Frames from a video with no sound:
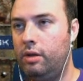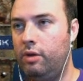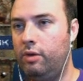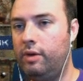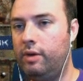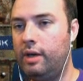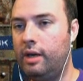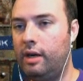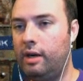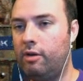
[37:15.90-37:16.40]
You
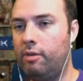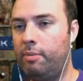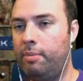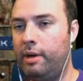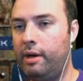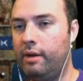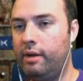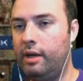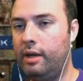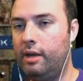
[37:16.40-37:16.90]
cannot
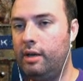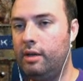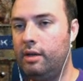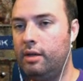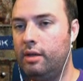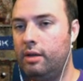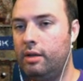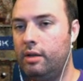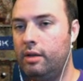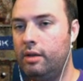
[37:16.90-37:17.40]
repair that?
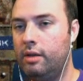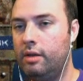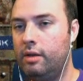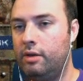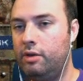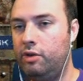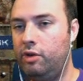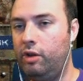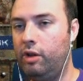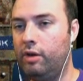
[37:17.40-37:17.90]

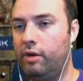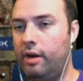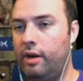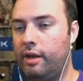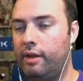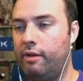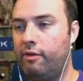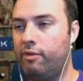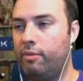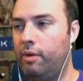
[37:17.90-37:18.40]
You learn
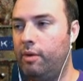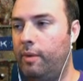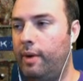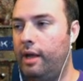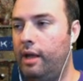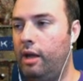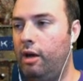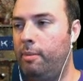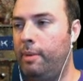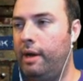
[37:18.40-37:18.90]
nothing from the
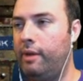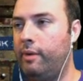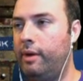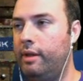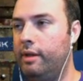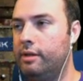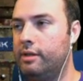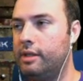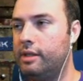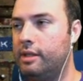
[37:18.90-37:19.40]
well. Oh, by the way,
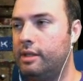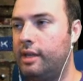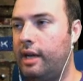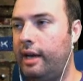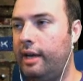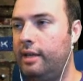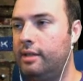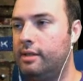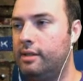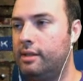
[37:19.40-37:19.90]
there's a
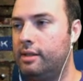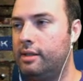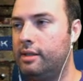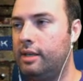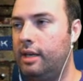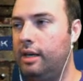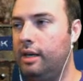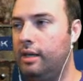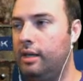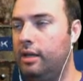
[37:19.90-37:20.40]
science
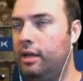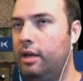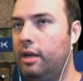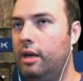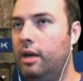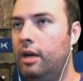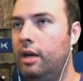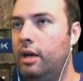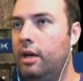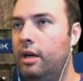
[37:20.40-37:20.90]
skill.
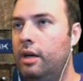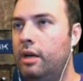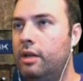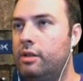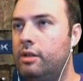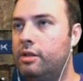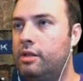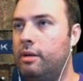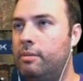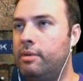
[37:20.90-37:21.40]

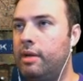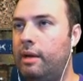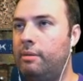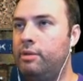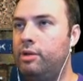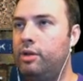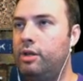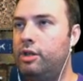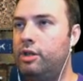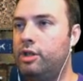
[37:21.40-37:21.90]
So
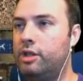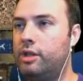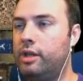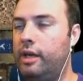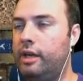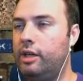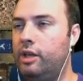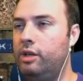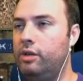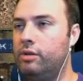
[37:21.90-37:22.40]
sometimes you can just,
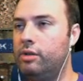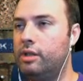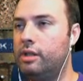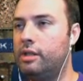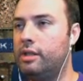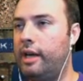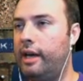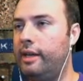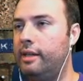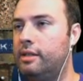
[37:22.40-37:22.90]
like, use the
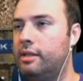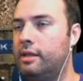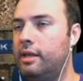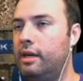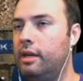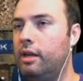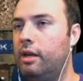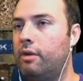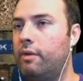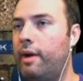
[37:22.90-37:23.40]
science
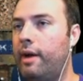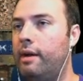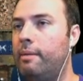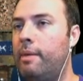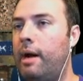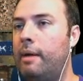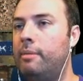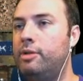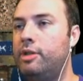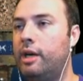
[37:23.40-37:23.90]
skill on random
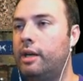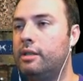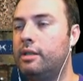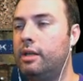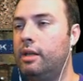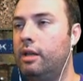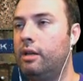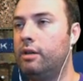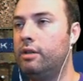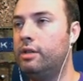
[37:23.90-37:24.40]
objects
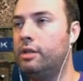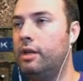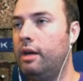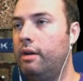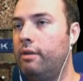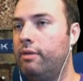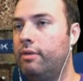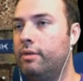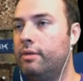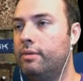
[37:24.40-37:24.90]
and learn
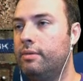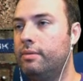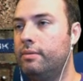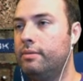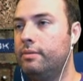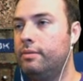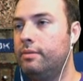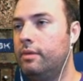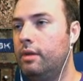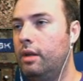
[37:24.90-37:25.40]
stuff.
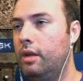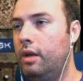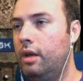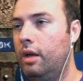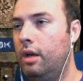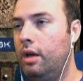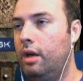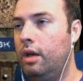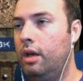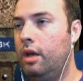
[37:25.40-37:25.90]

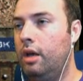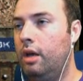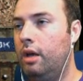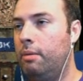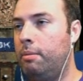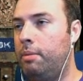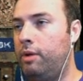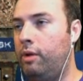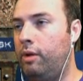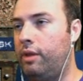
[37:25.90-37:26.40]

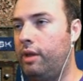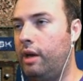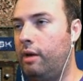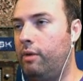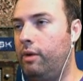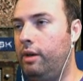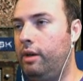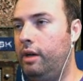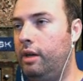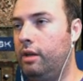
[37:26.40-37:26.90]
But the only thing I
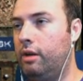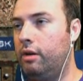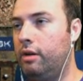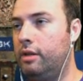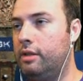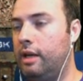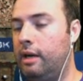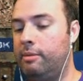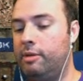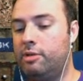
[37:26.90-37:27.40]
really need to learn
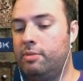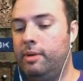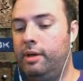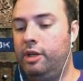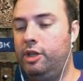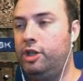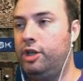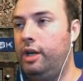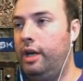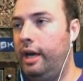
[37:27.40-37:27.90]
is how much
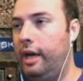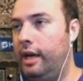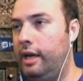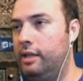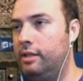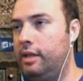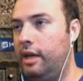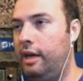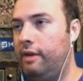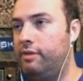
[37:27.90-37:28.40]
money she
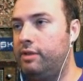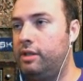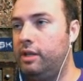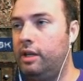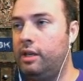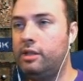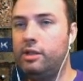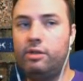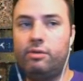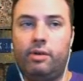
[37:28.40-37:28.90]
has. F
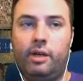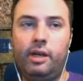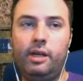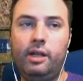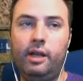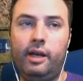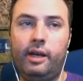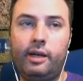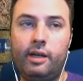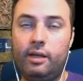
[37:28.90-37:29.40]
six,
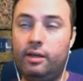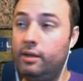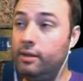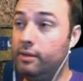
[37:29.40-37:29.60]
three-click.